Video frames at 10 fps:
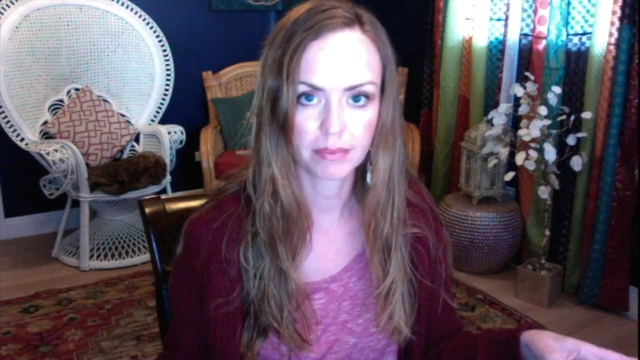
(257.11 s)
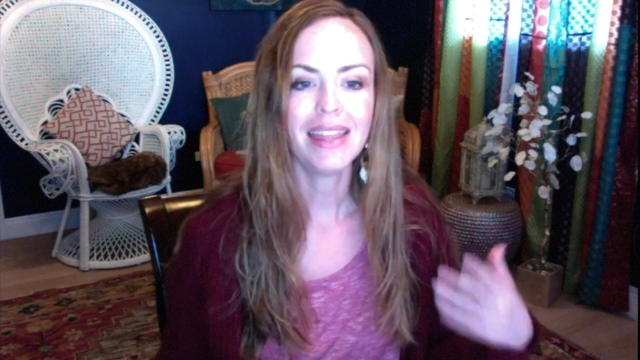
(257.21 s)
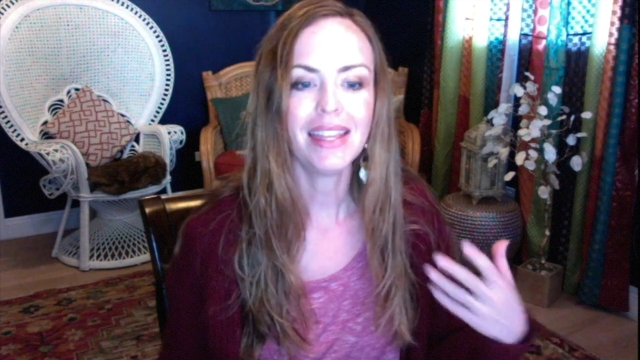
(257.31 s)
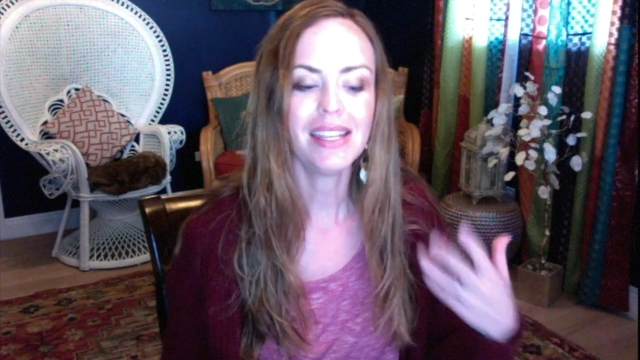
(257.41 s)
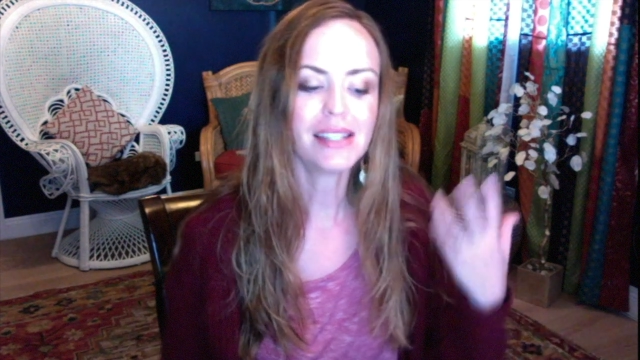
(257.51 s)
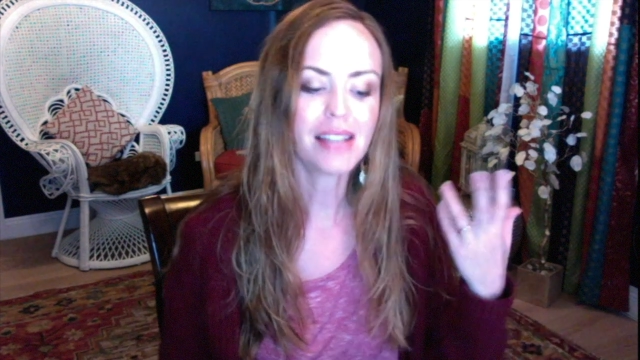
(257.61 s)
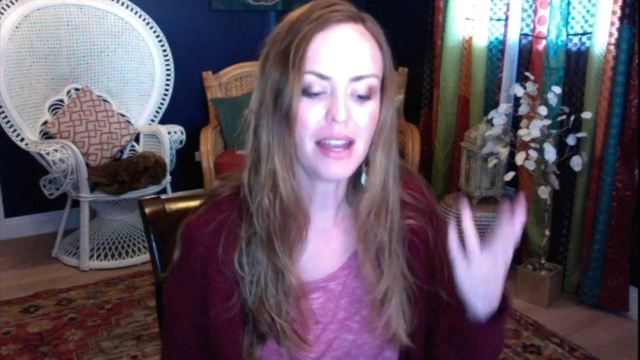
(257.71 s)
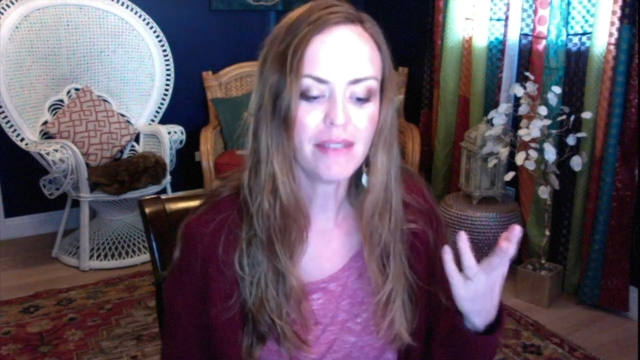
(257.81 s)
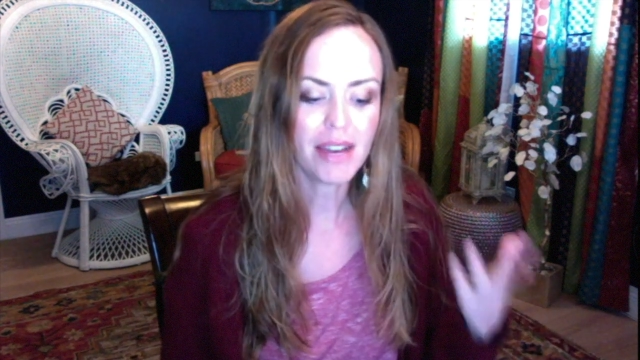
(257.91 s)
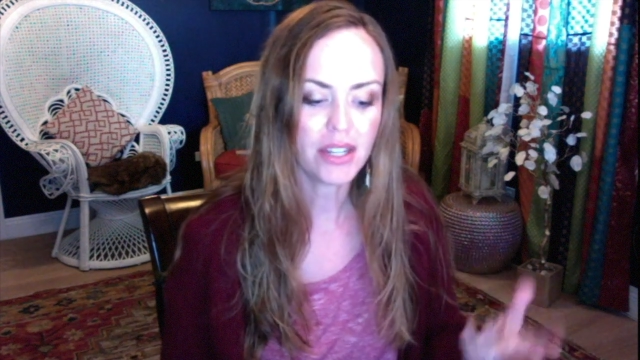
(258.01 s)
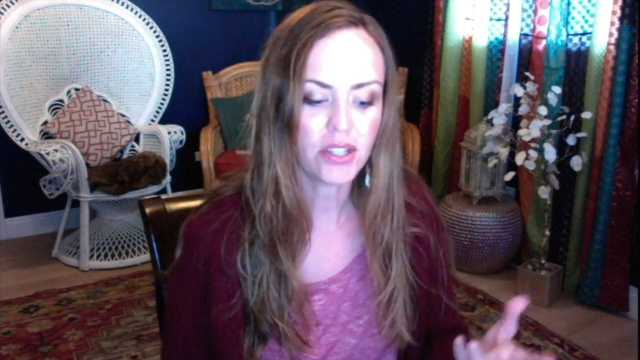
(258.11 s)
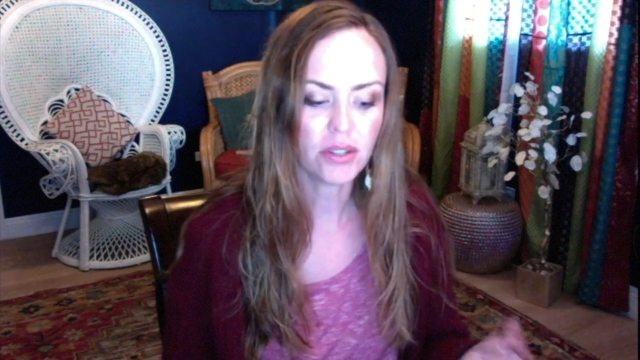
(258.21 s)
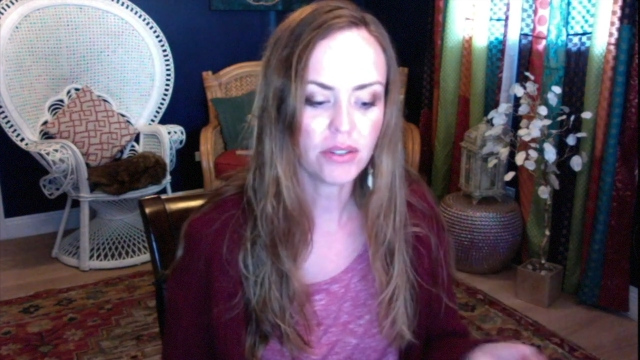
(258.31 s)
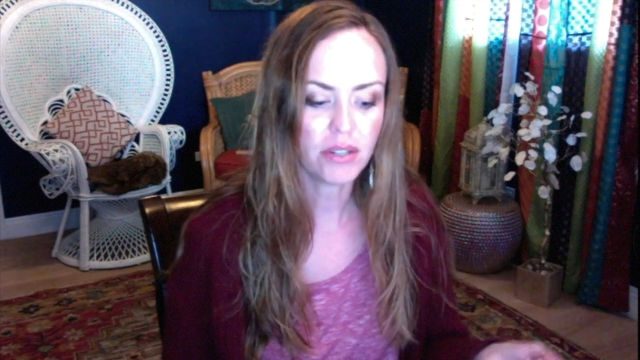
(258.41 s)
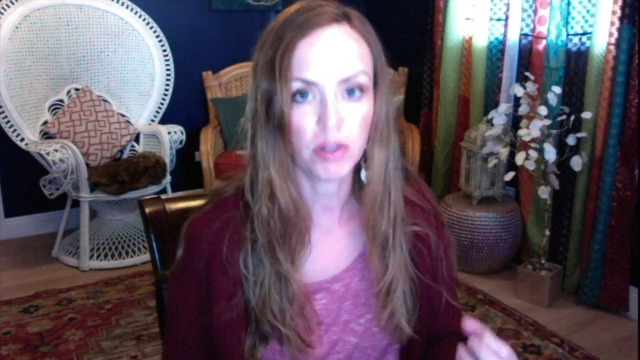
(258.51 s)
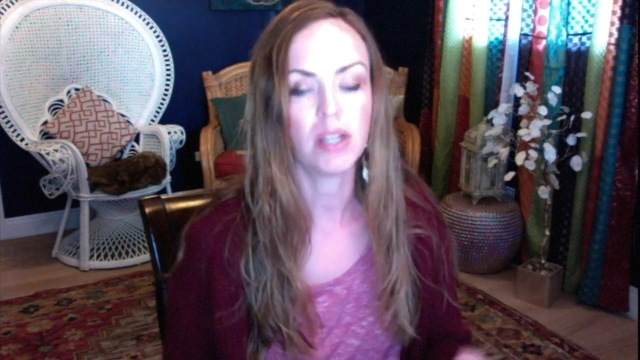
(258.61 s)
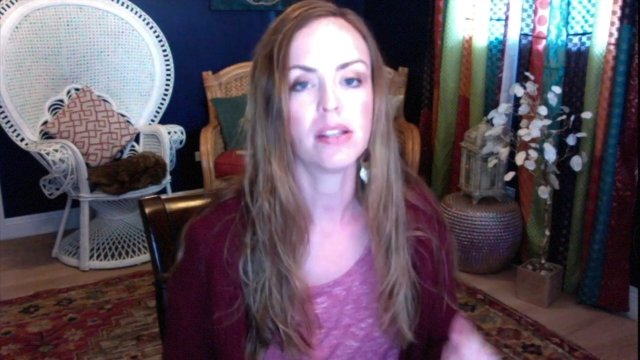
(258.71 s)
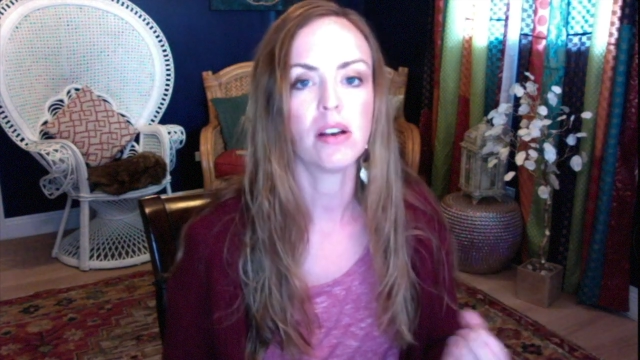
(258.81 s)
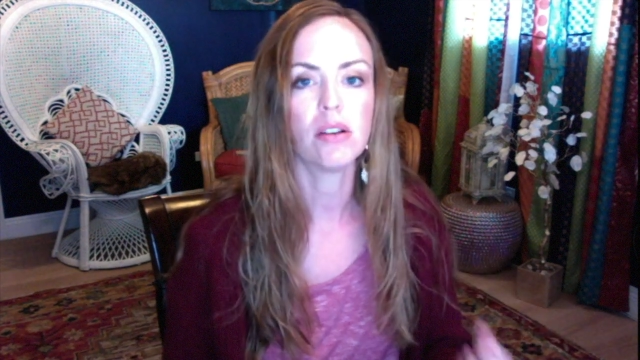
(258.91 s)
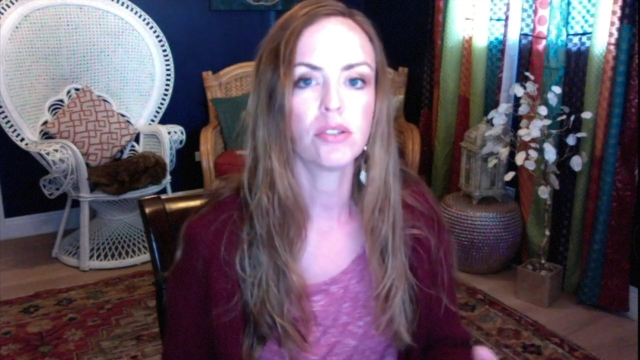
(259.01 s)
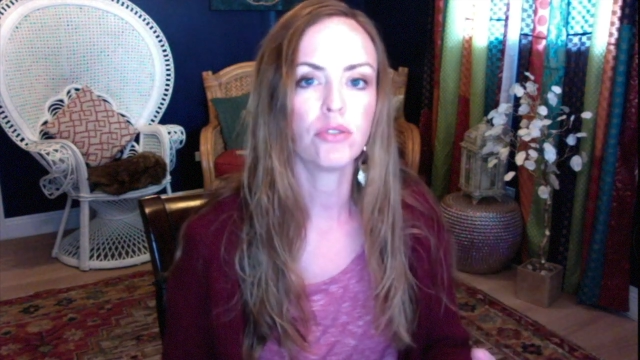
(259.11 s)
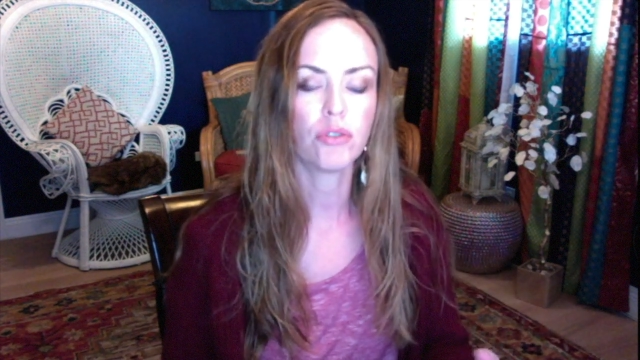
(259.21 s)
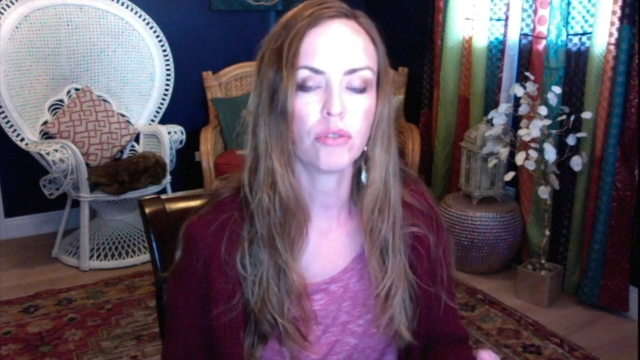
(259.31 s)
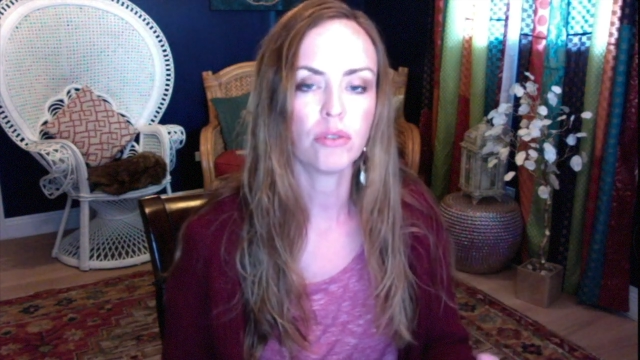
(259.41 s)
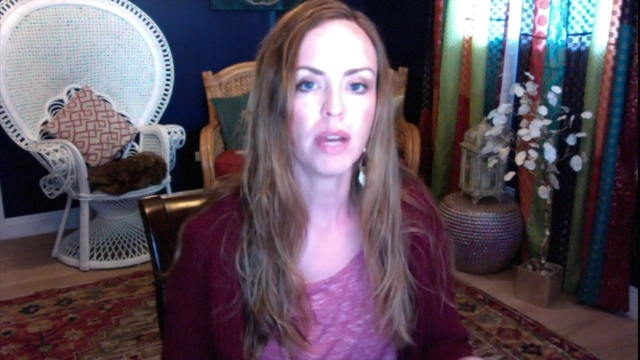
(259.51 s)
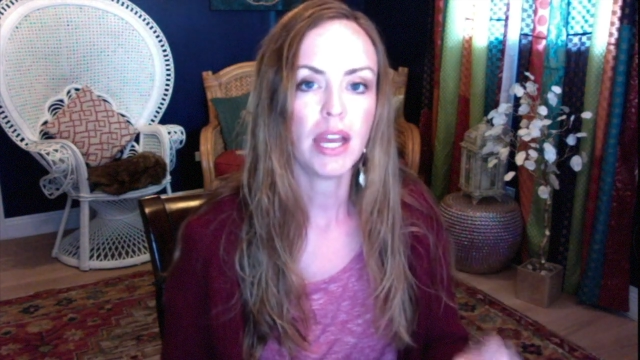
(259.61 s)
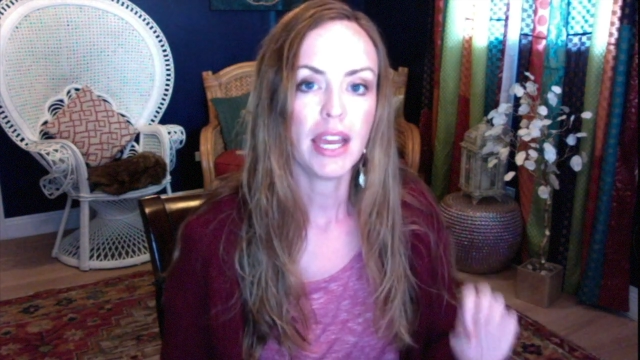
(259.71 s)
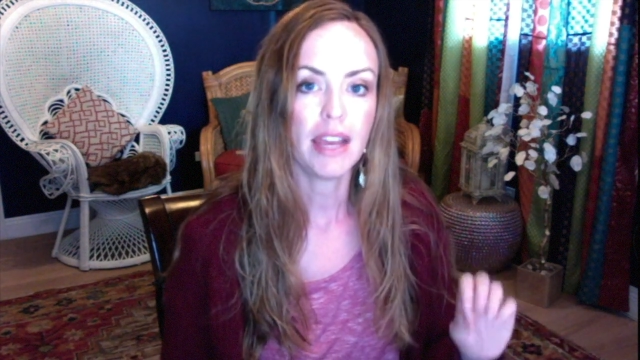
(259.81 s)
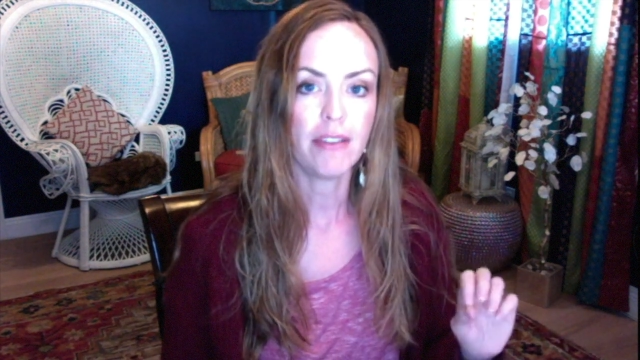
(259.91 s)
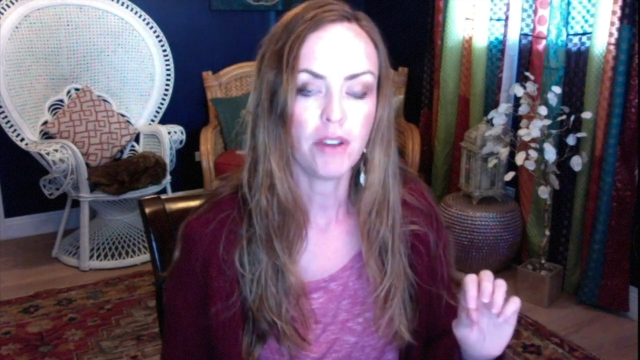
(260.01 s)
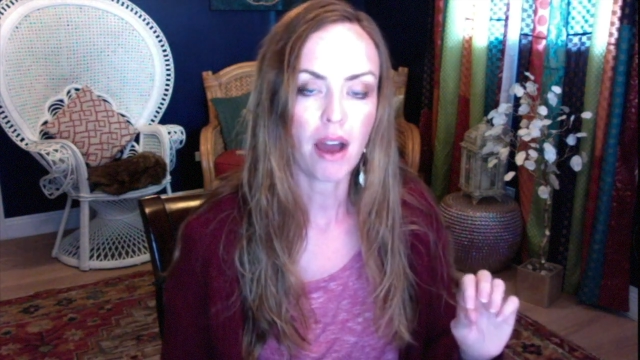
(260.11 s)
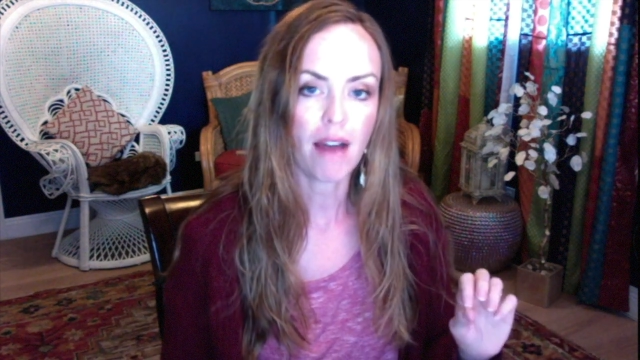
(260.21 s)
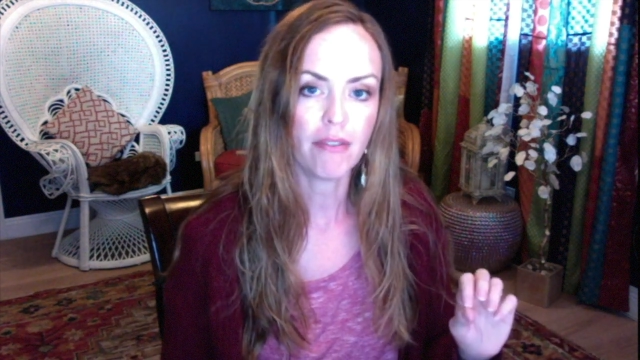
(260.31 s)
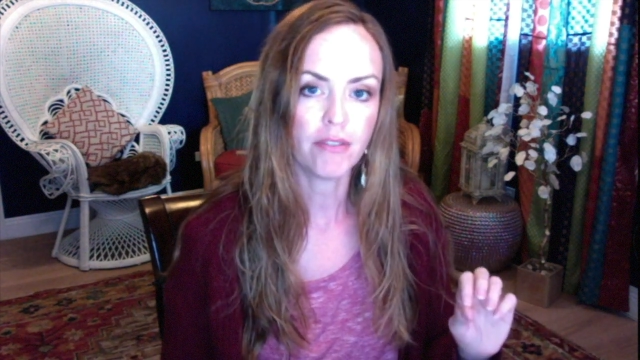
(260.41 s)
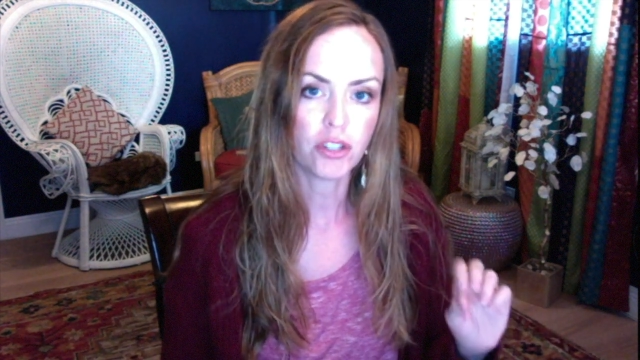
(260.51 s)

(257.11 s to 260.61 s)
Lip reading: This kind of attitude is also true if you have